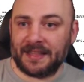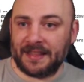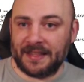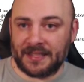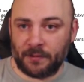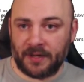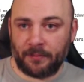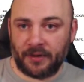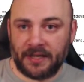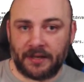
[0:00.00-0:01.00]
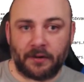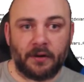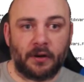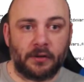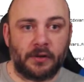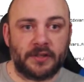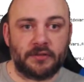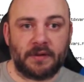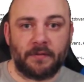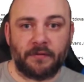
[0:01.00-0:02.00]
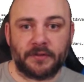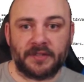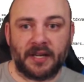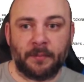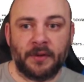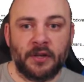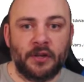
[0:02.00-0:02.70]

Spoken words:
this one up right here, our long distance travel first time,